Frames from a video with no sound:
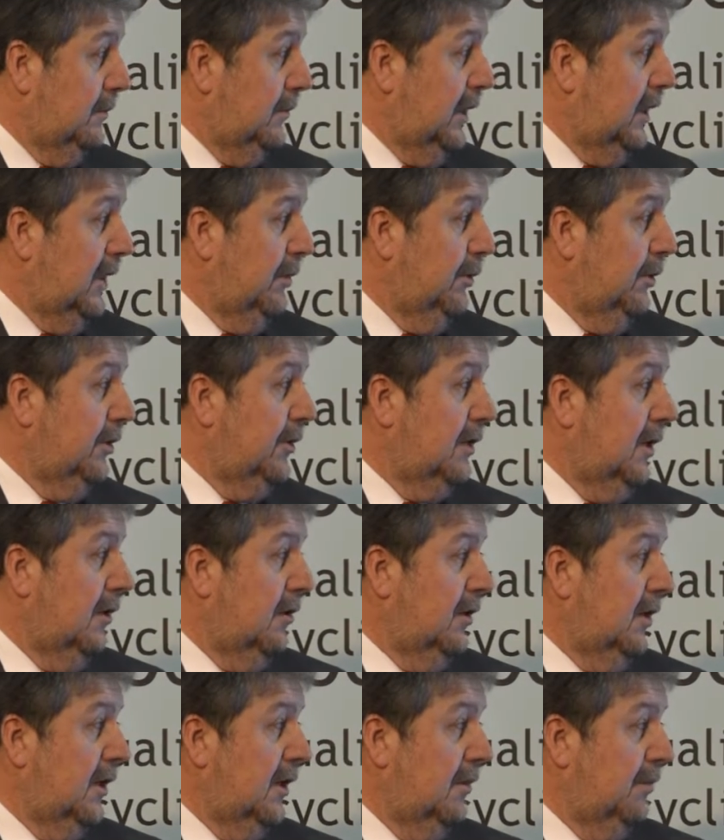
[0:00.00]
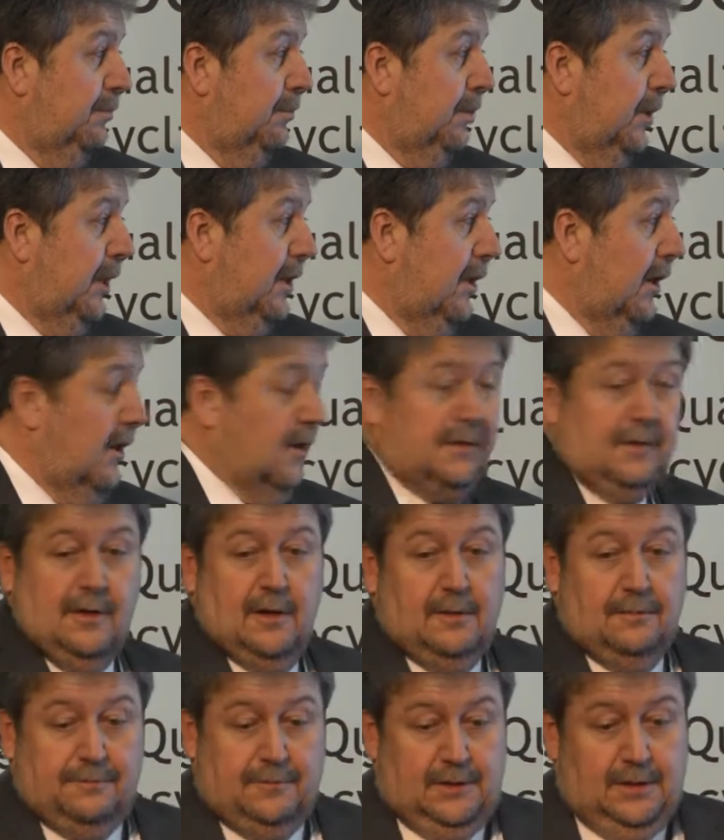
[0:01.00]
Liquid toner because
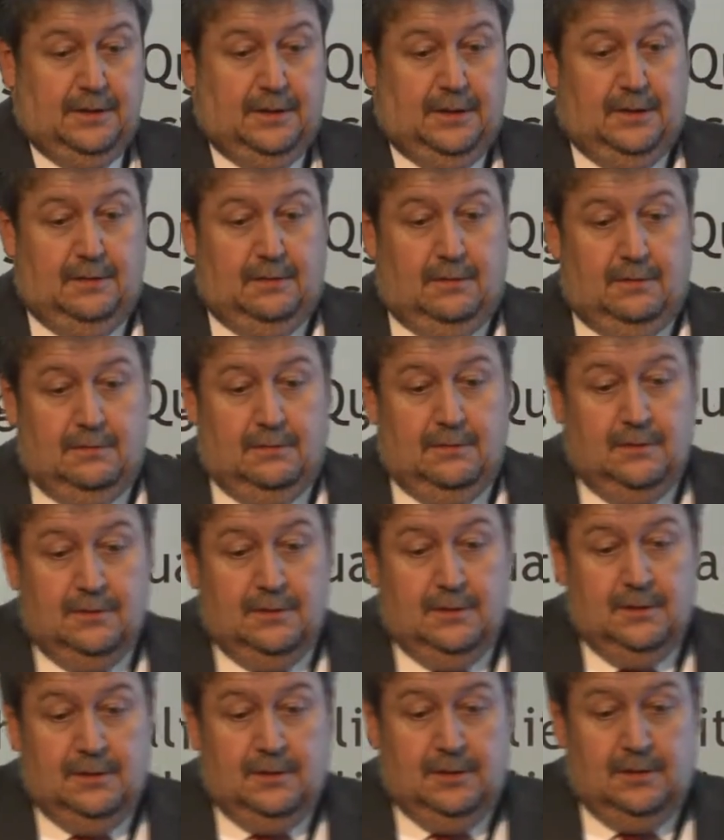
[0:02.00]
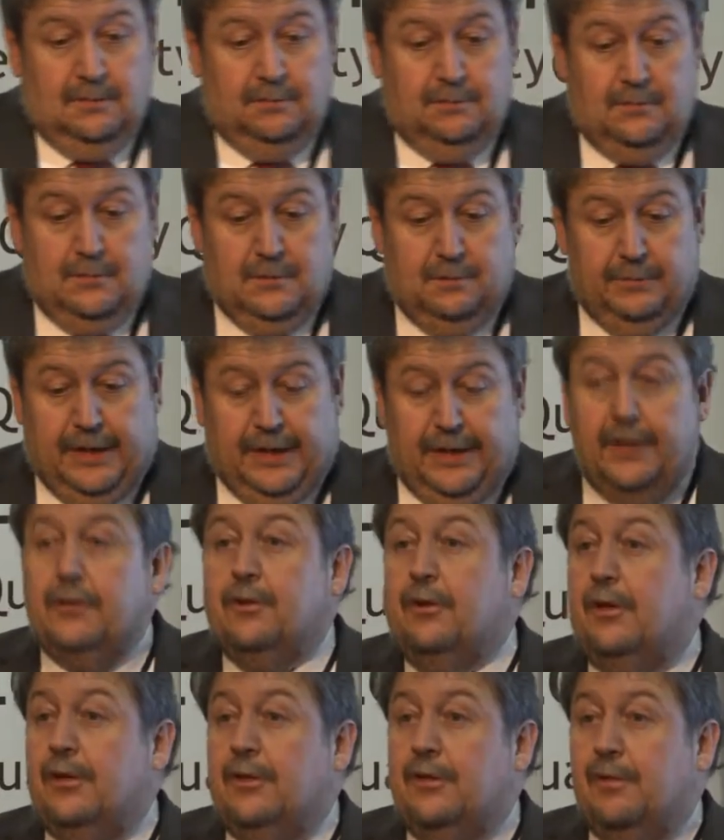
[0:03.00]
of the many
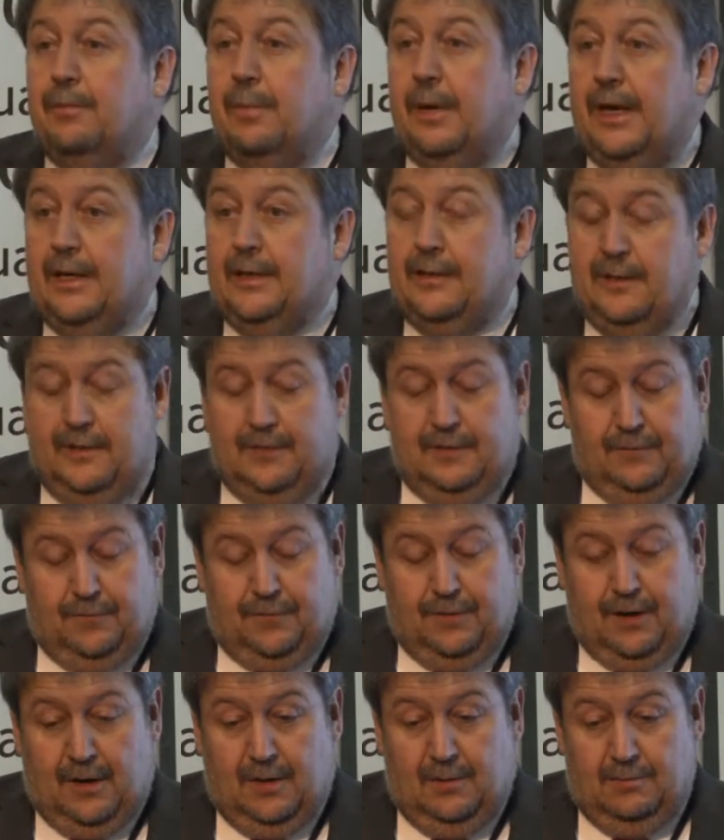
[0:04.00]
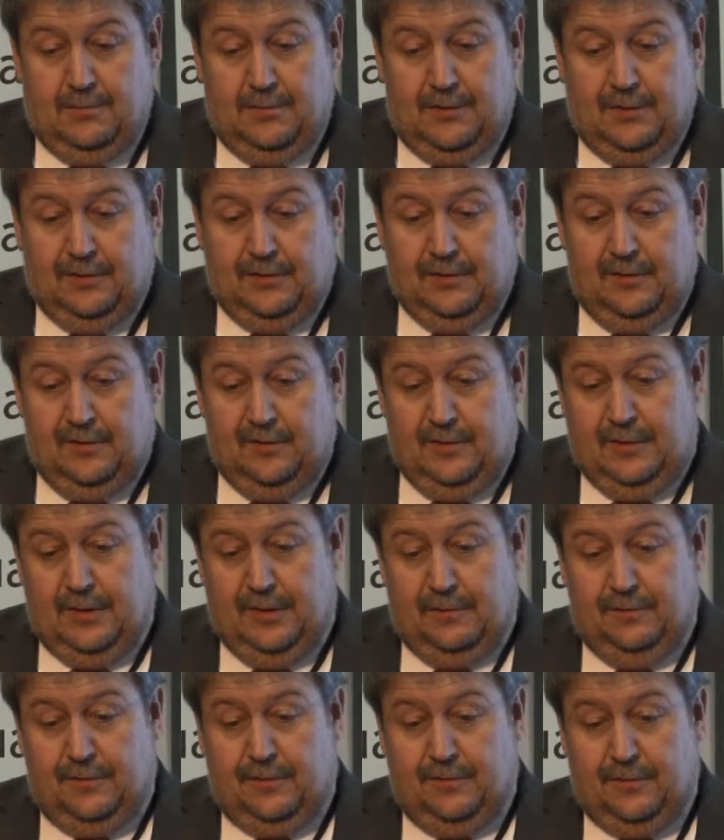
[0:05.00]
dirt specks from the
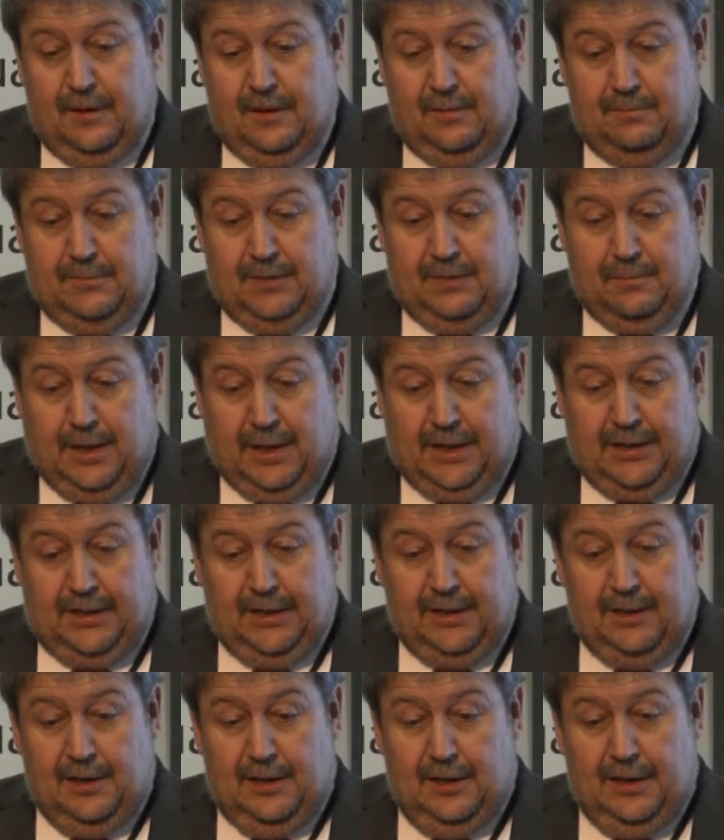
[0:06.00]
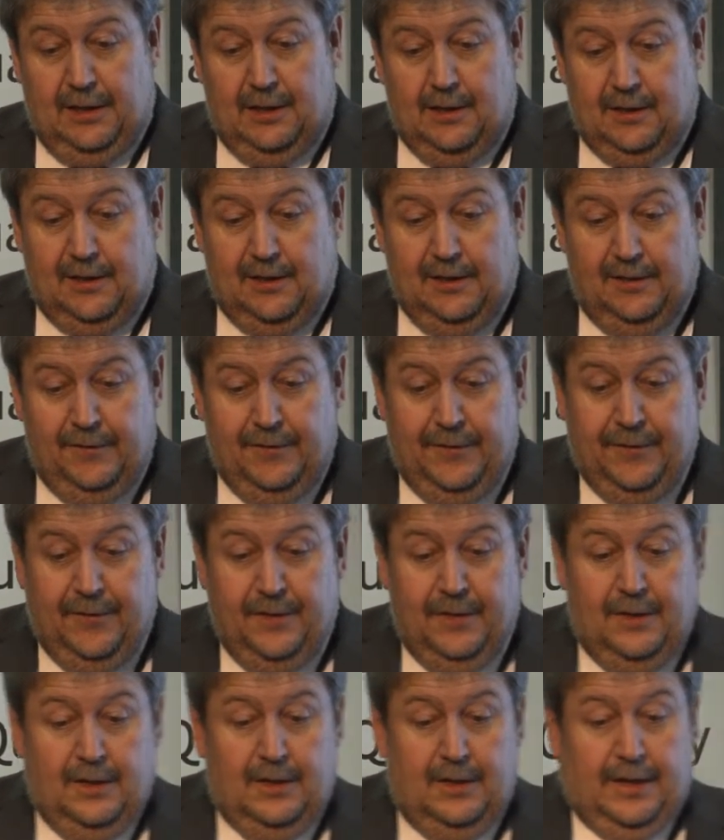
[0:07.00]
systems from the market leader,
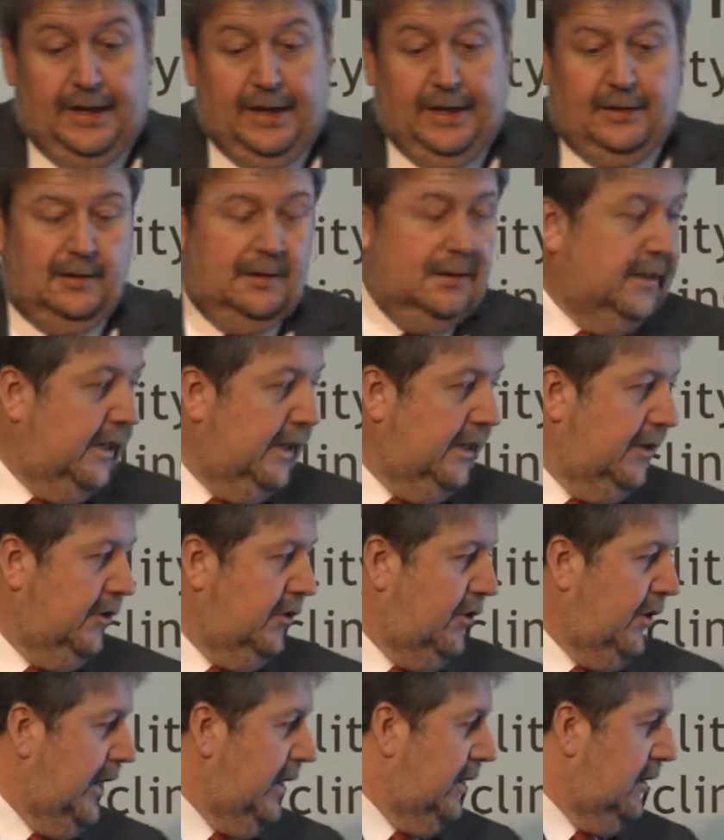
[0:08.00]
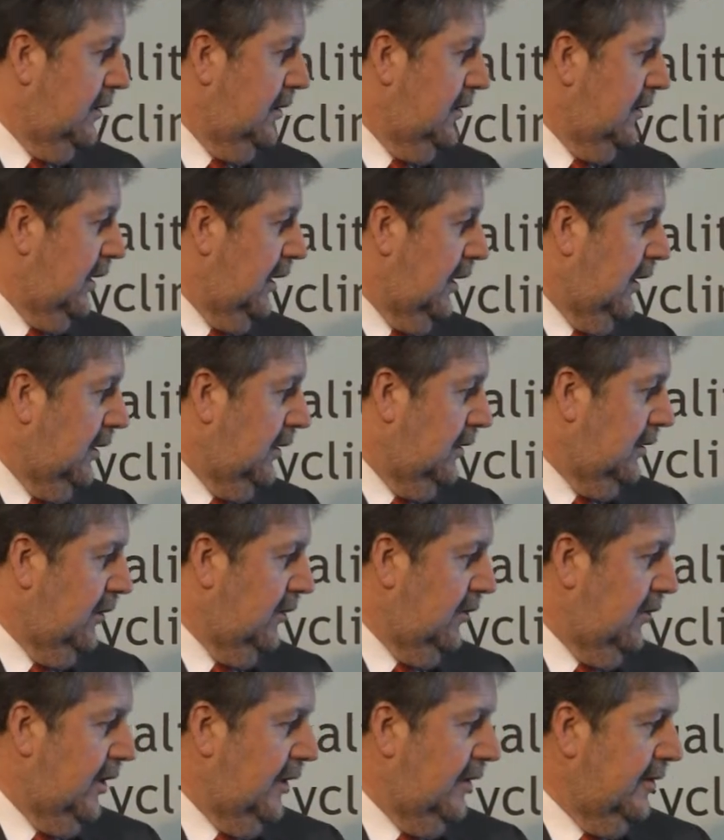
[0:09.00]
and an inkjet, we
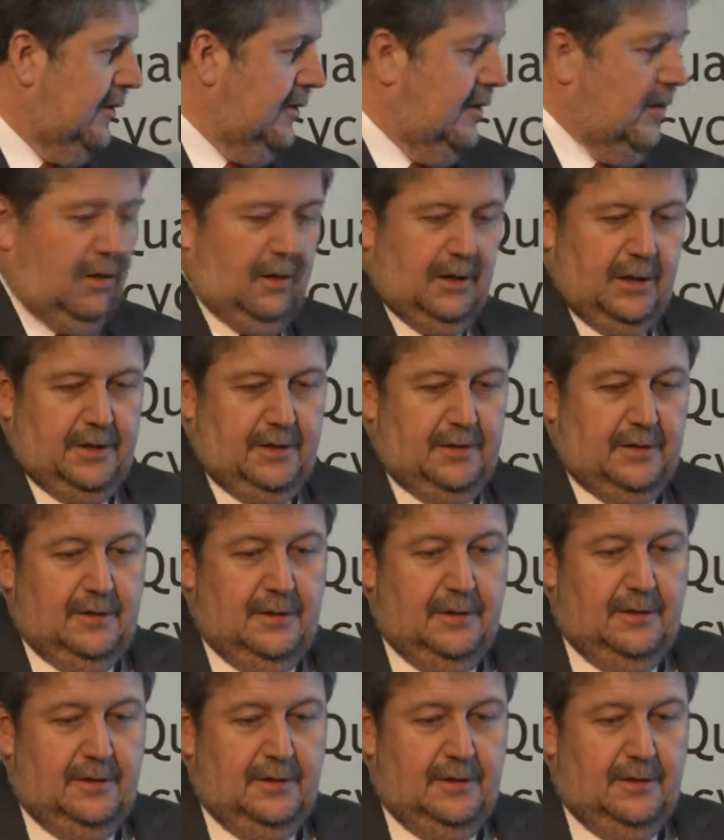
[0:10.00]
just saw it,